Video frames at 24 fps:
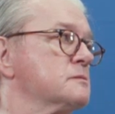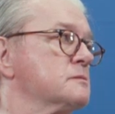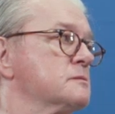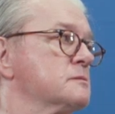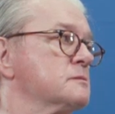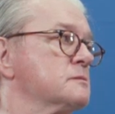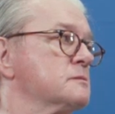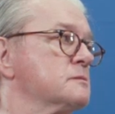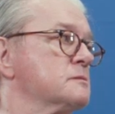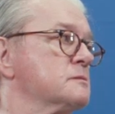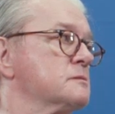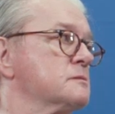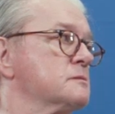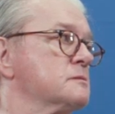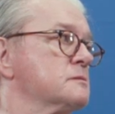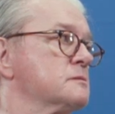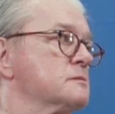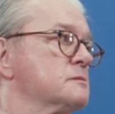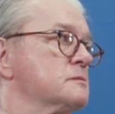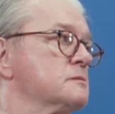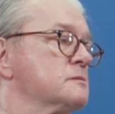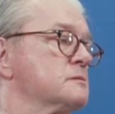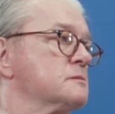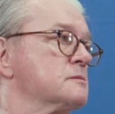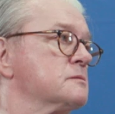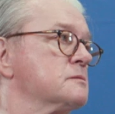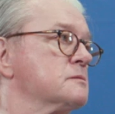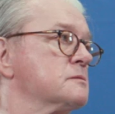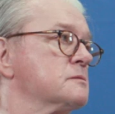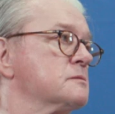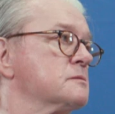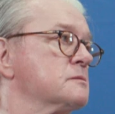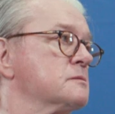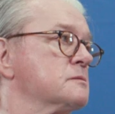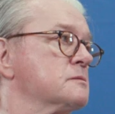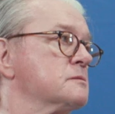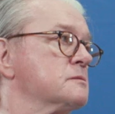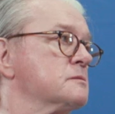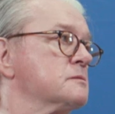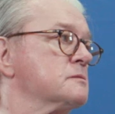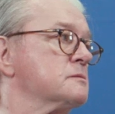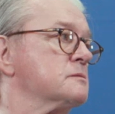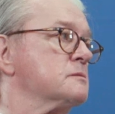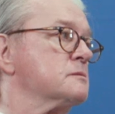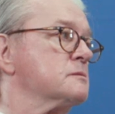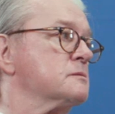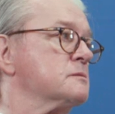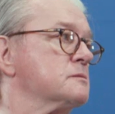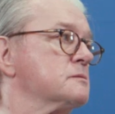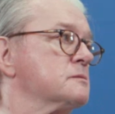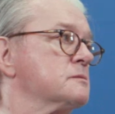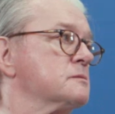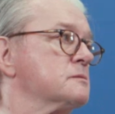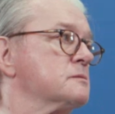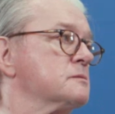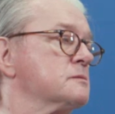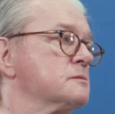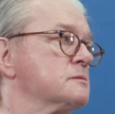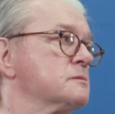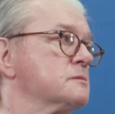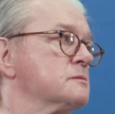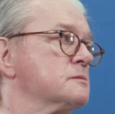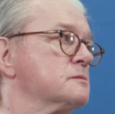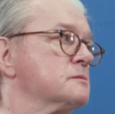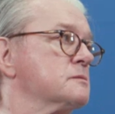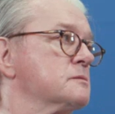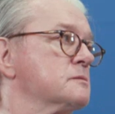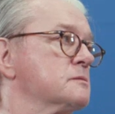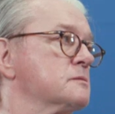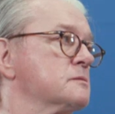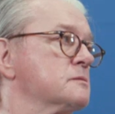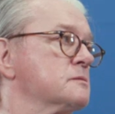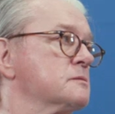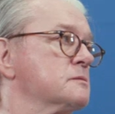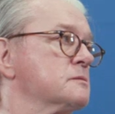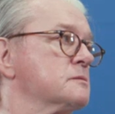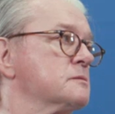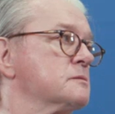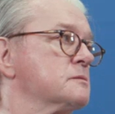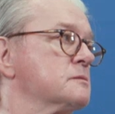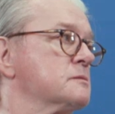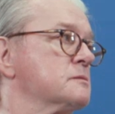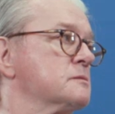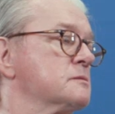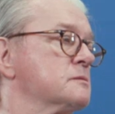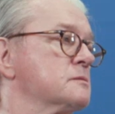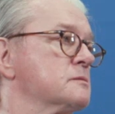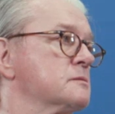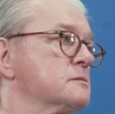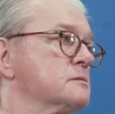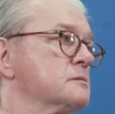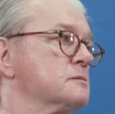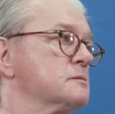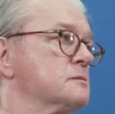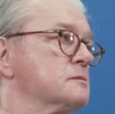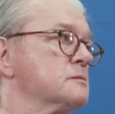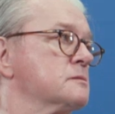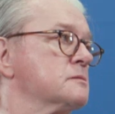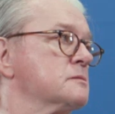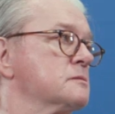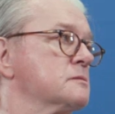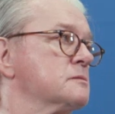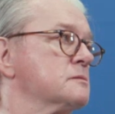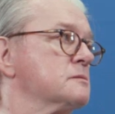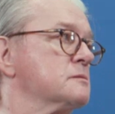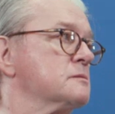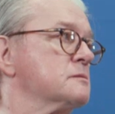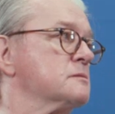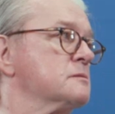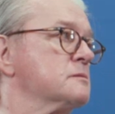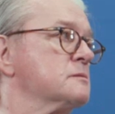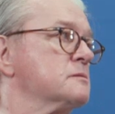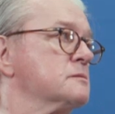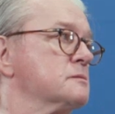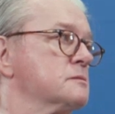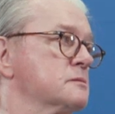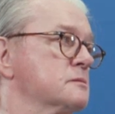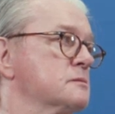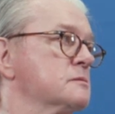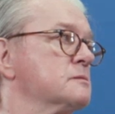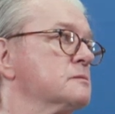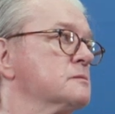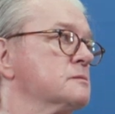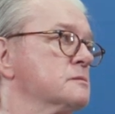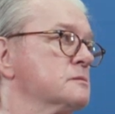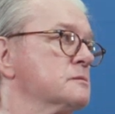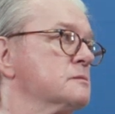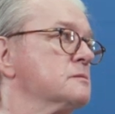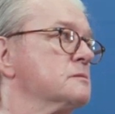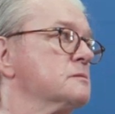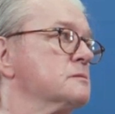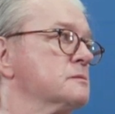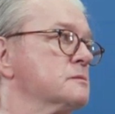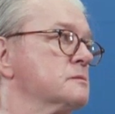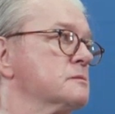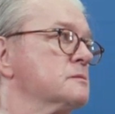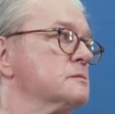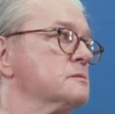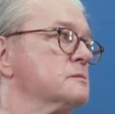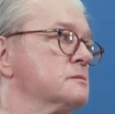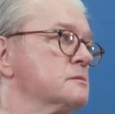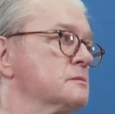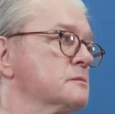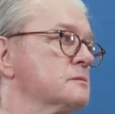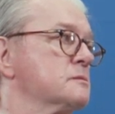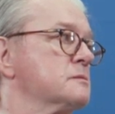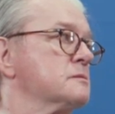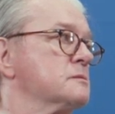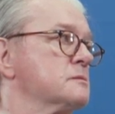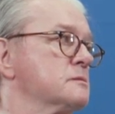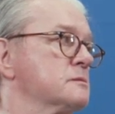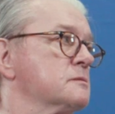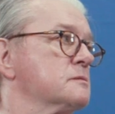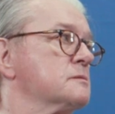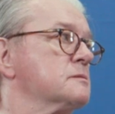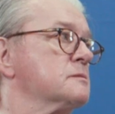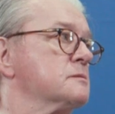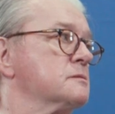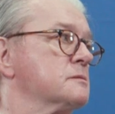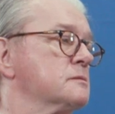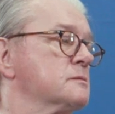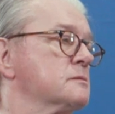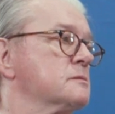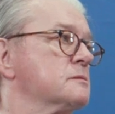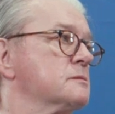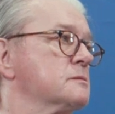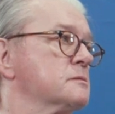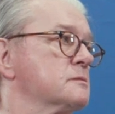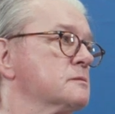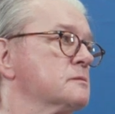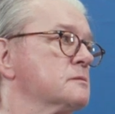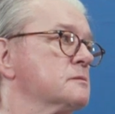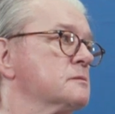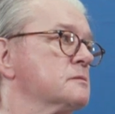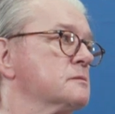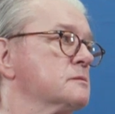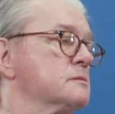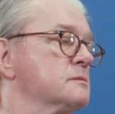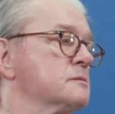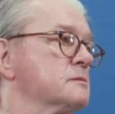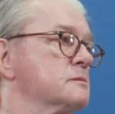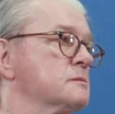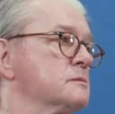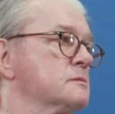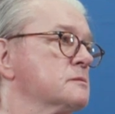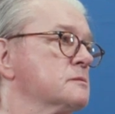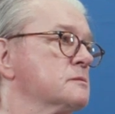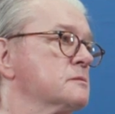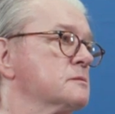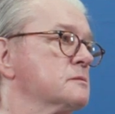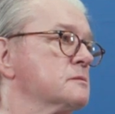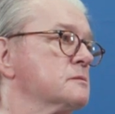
(not speaking)